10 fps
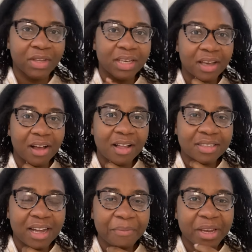Y'all,
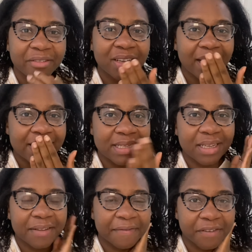not me realizing
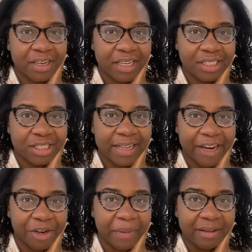the footage that
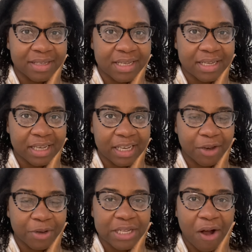you're about to see
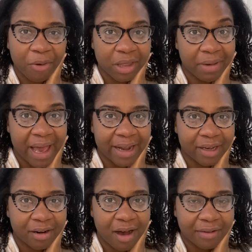was all with my head
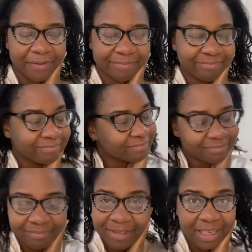cut off.
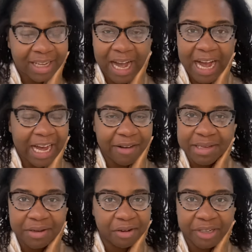I
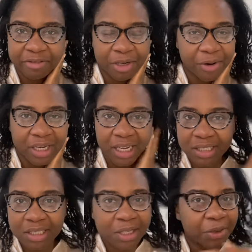wasn't gonna re-record it.
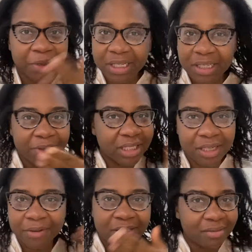We, we
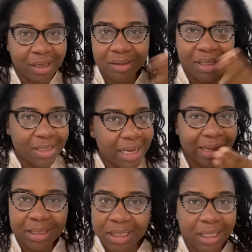showing the realness
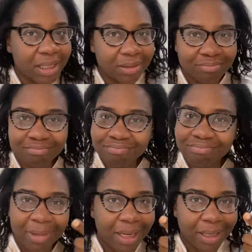out here,
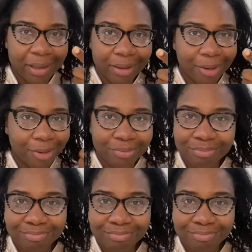but here you go.